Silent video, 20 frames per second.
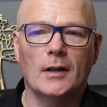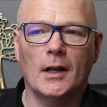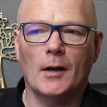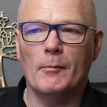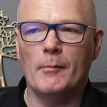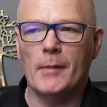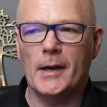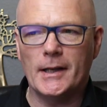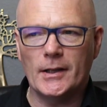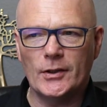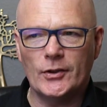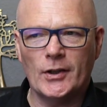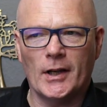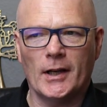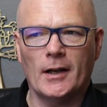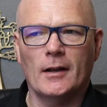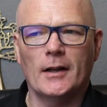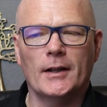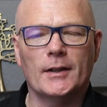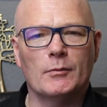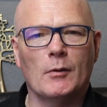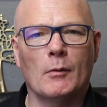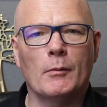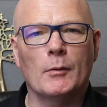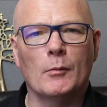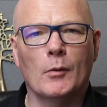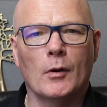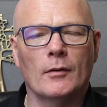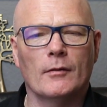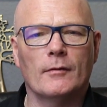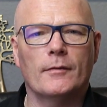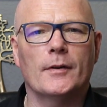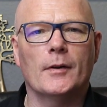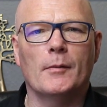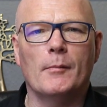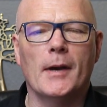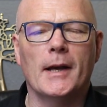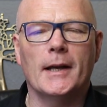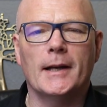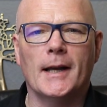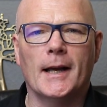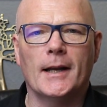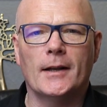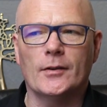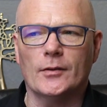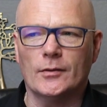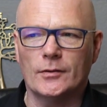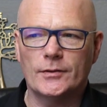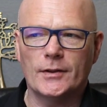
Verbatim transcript: Our main channel is what we want for the main handle.